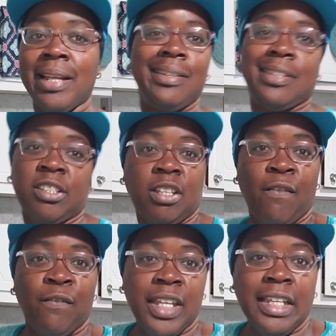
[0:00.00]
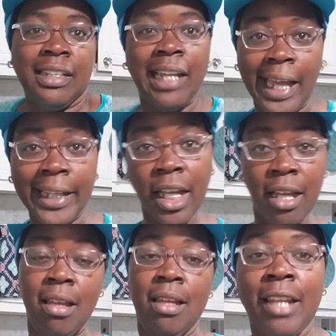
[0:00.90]
i just feel like
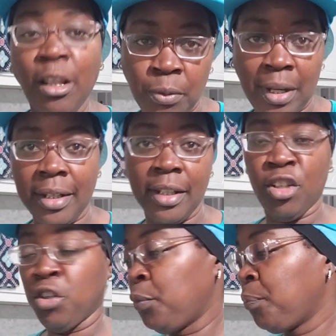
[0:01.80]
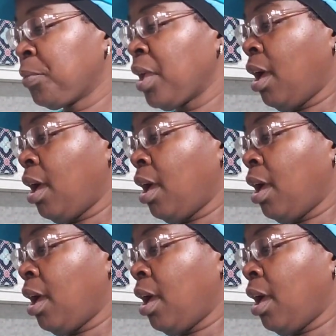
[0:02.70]
that's what I need to do.